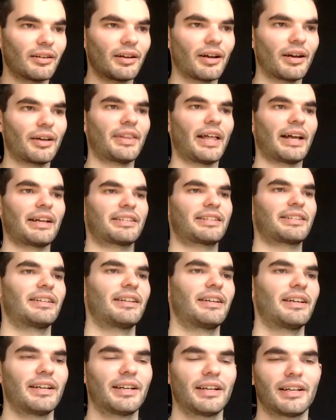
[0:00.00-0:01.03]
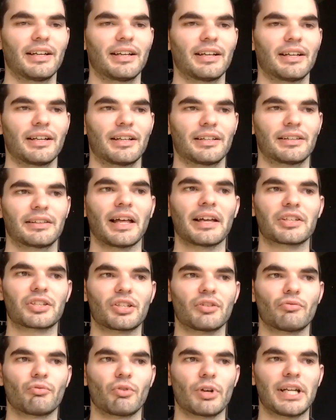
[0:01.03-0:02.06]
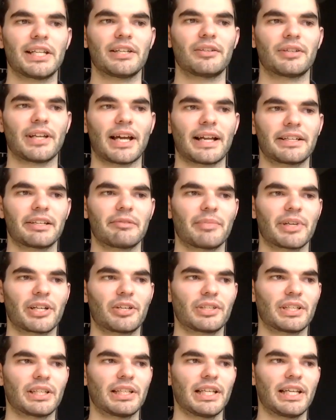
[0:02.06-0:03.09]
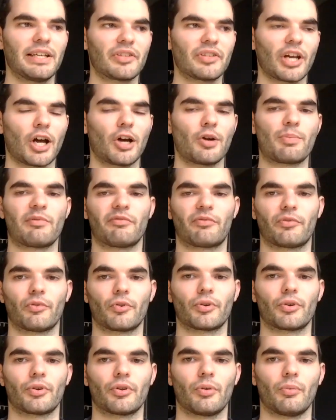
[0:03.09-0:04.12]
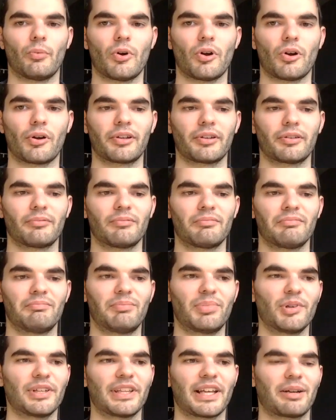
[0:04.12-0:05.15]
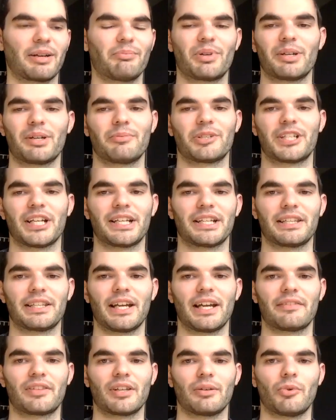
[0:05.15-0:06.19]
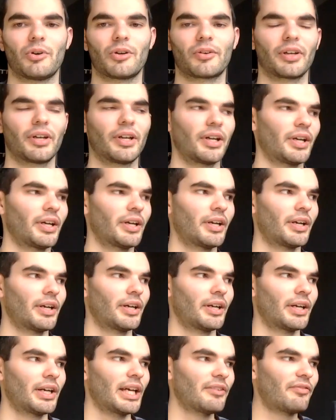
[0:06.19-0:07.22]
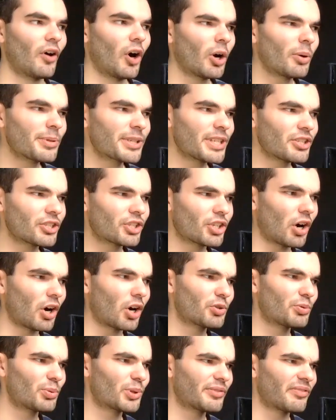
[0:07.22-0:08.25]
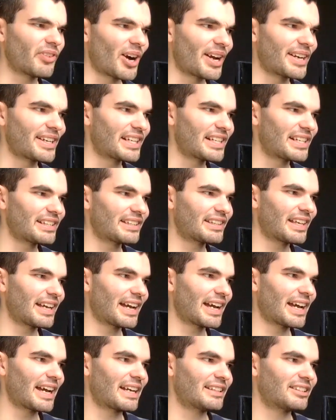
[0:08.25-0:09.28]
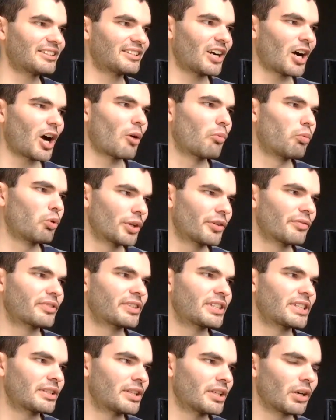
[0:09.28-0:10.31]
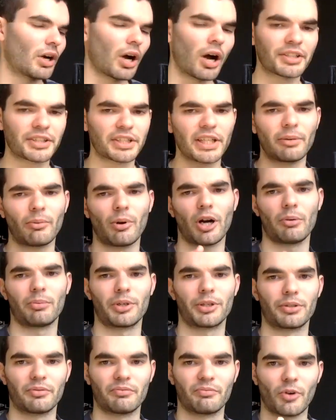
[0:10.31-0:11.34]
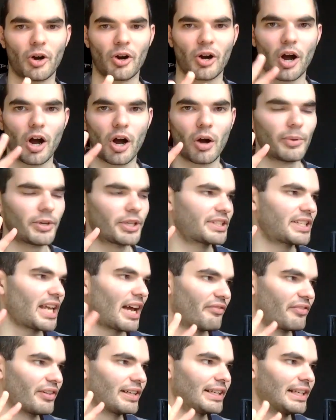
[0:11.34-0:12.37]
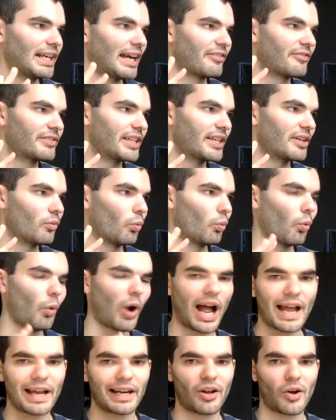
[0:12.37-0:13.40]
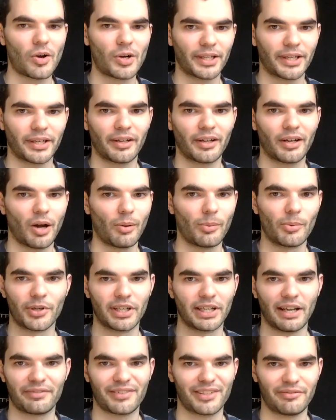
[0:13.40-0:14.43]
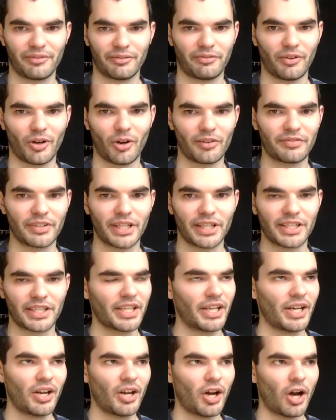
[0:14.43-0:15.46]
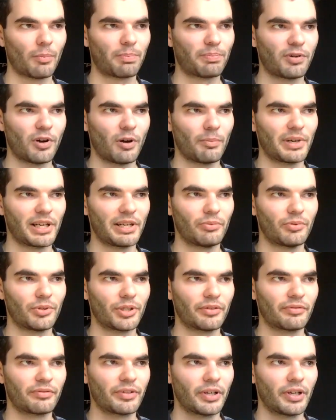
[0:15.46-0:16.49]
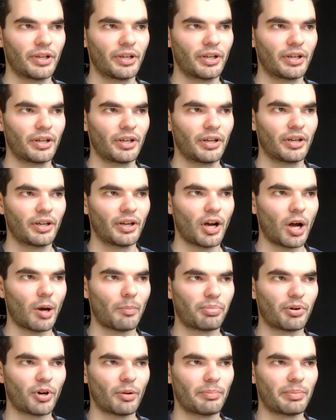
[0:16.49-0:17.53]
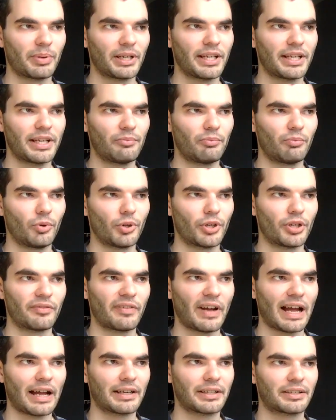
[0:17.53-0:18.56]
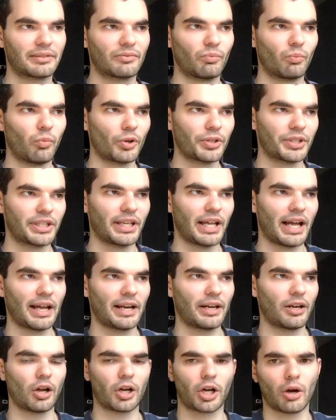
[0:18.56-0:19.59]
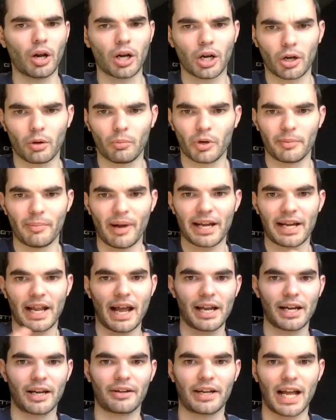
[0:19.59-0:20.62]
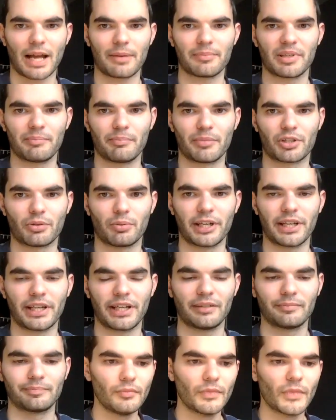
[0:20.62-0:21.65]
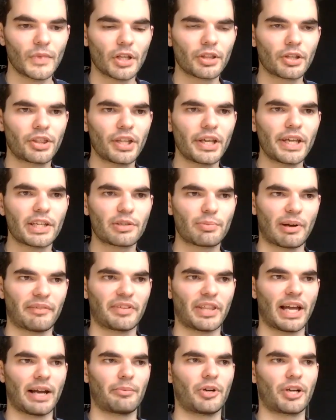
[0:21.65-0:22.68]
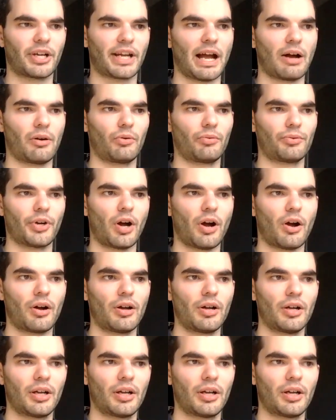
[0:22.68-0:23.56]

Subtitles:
And that's a really good ending because it leaves it open for another one, but they can pretty much end it there if they want. If I was in charge, would have I ended it there? I would have. I'll tell you what I would have done, right? I would have definitely left it way longer. I wouldn't have left it for 5 years. I probably would have had wanted Halo. I would have made Halo games in between. And the thing is, whether they work out or not,